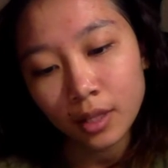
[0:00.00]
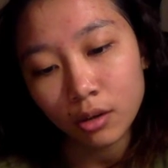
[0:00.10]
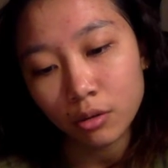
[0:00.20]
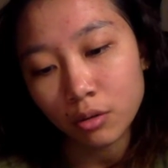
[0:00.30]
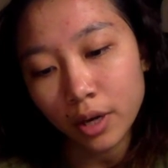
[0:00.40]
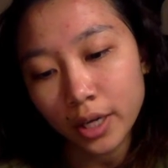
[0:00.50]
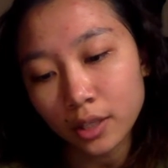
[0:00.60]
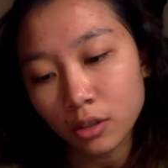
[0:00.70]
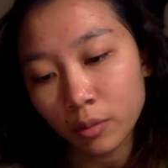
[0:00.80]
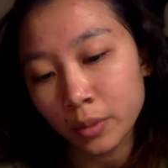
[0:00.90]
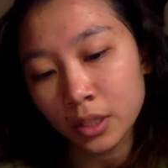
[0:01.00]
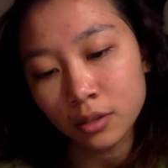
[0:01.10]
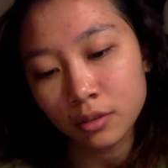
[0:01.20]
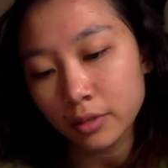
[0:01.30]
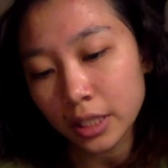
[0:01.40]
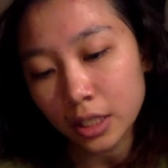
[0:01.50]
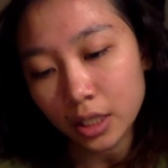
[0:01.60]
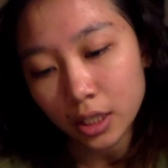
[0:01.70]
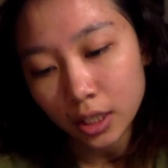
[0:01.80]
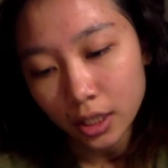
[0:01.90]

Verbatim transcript: Although I had not been a good reader,